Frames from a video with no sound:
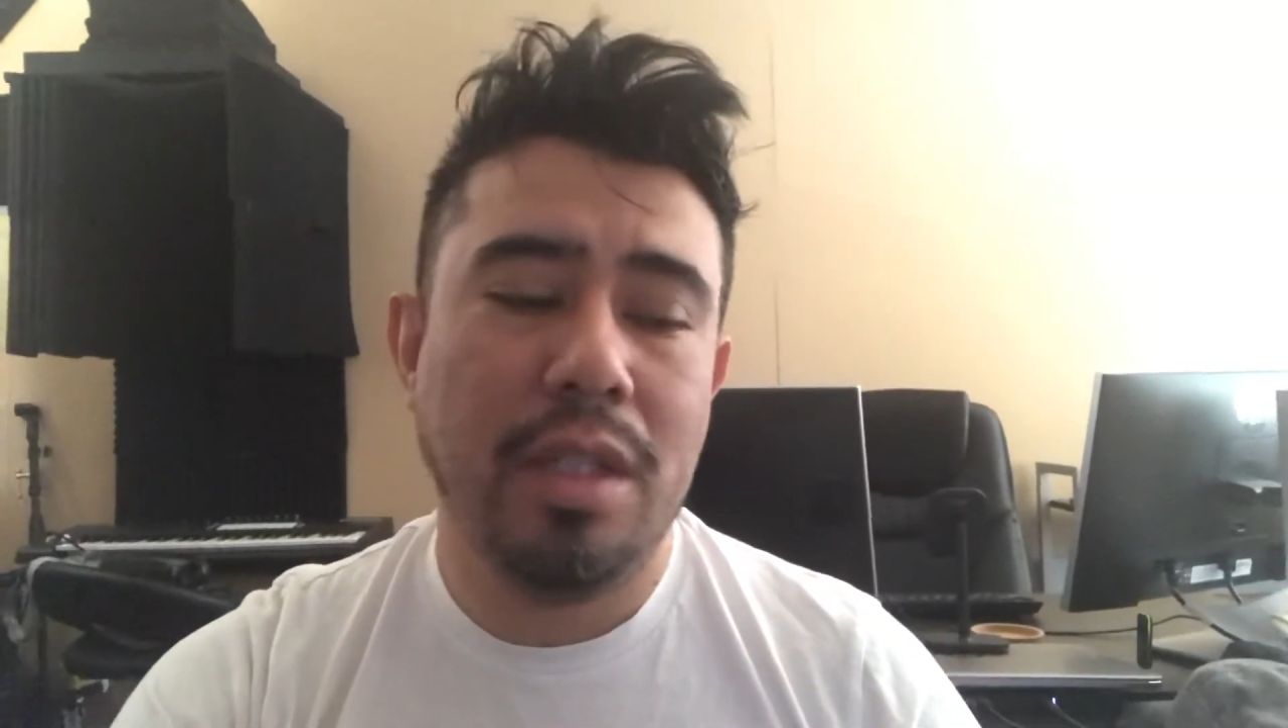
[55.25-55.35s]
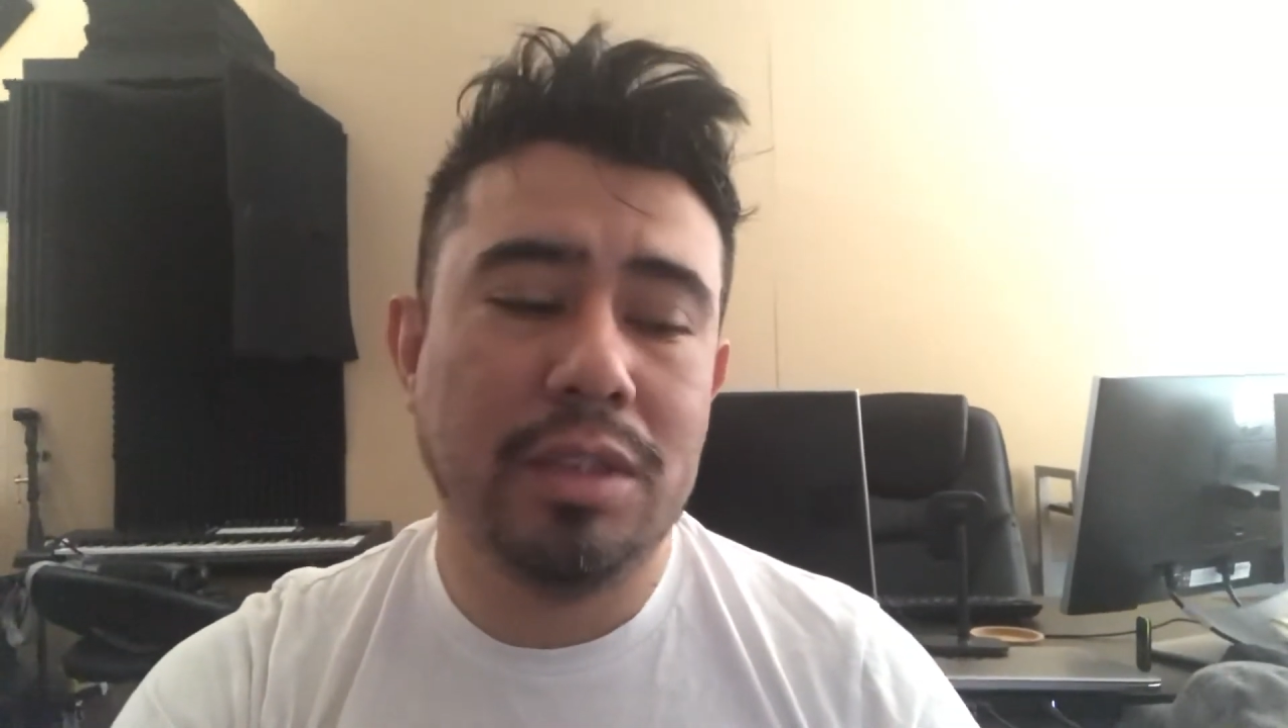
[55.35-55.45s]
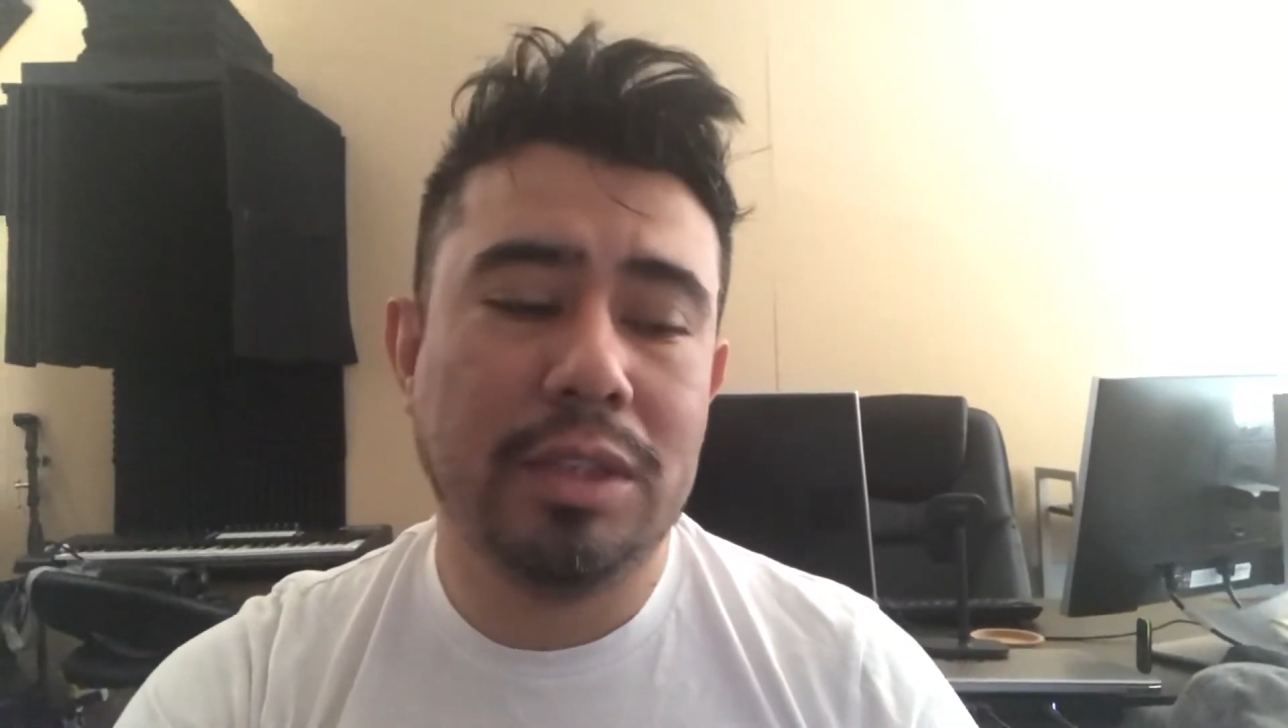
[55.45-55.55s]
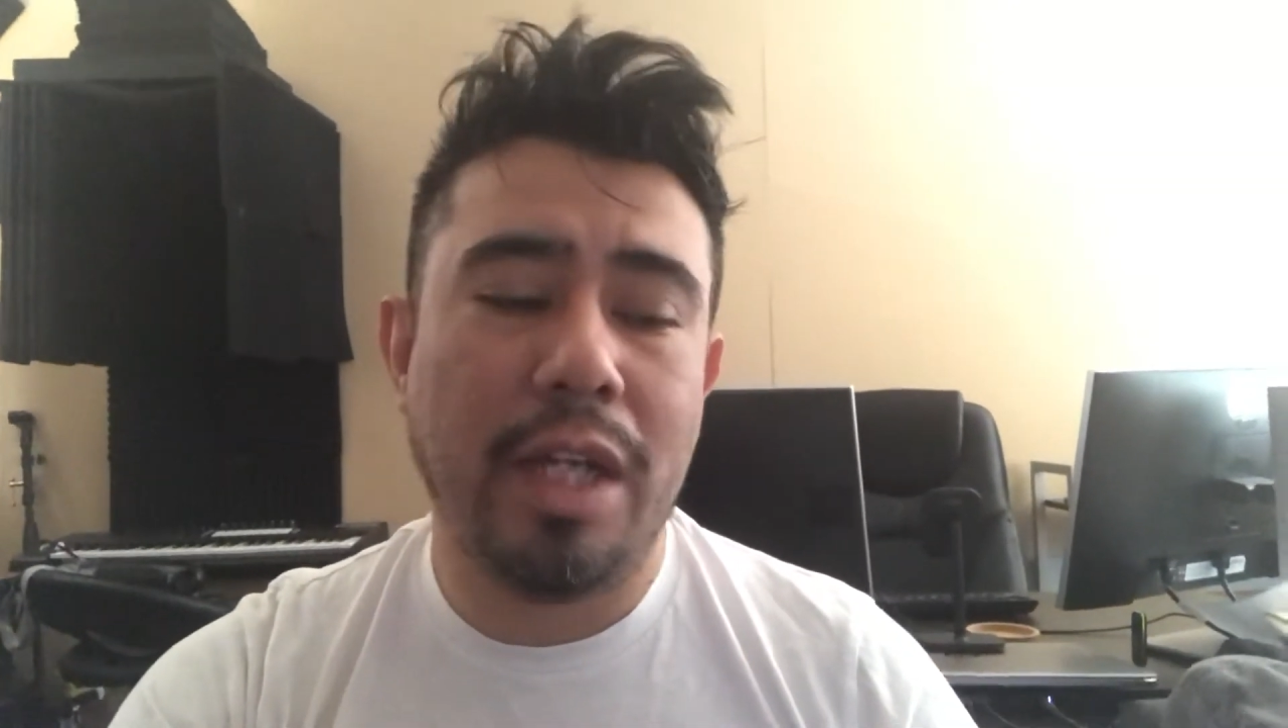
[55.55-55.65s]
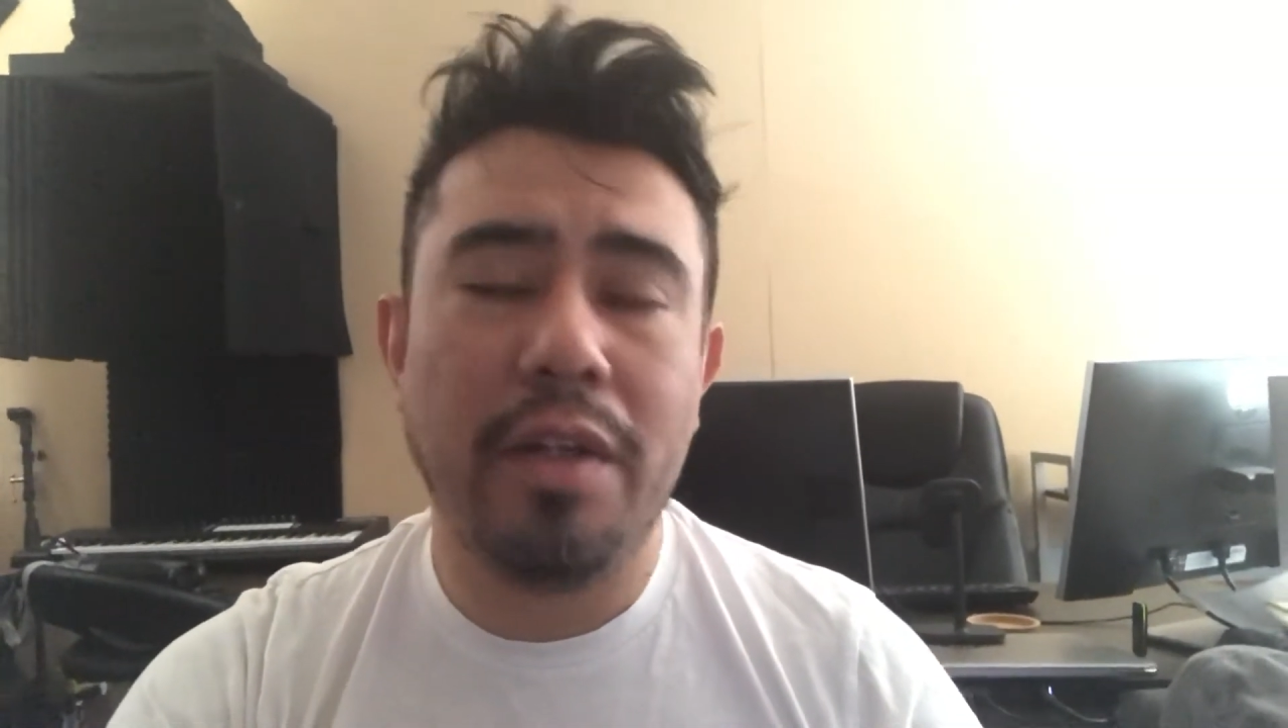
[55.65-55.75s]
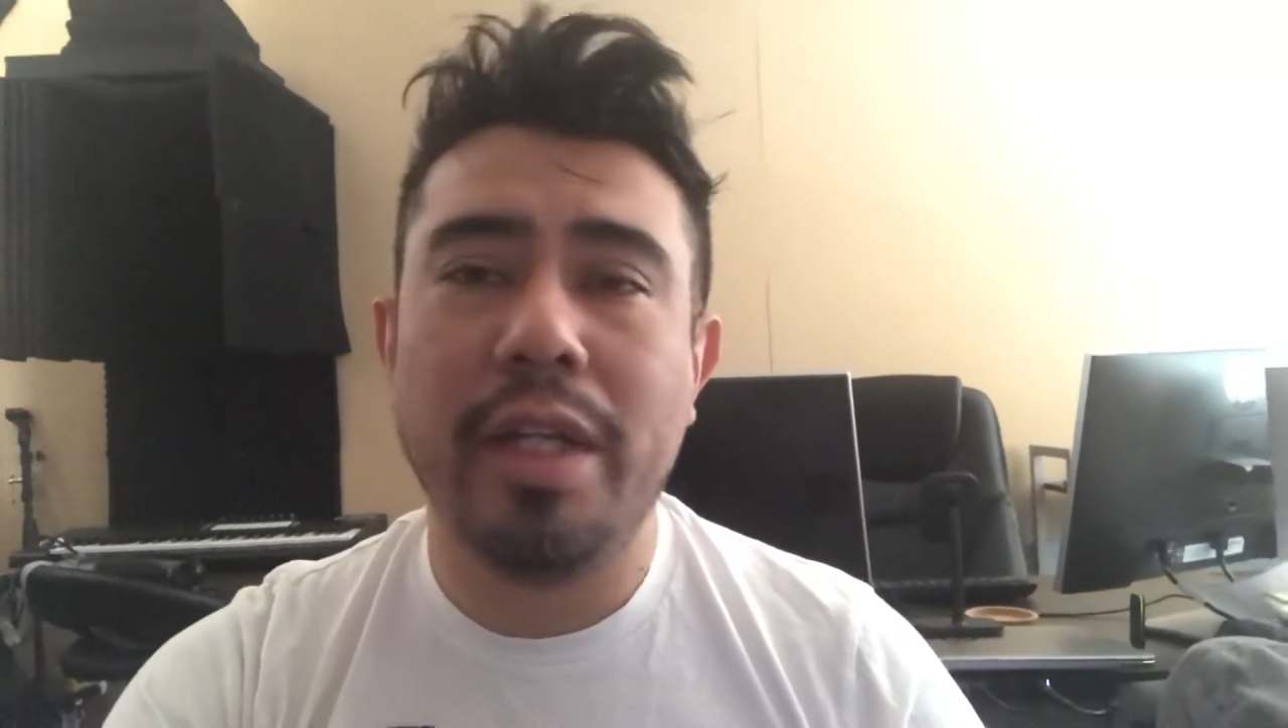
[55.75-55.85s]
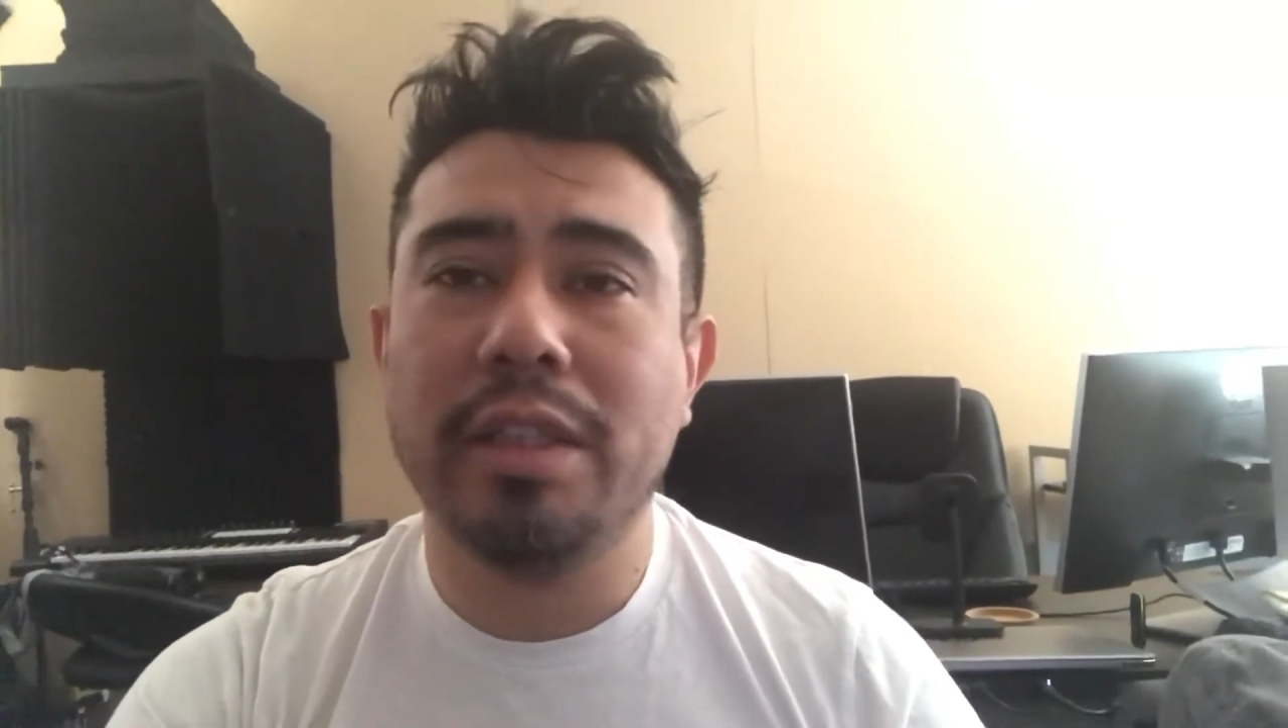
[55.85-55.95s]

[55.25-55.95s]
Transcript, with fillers: Saturday,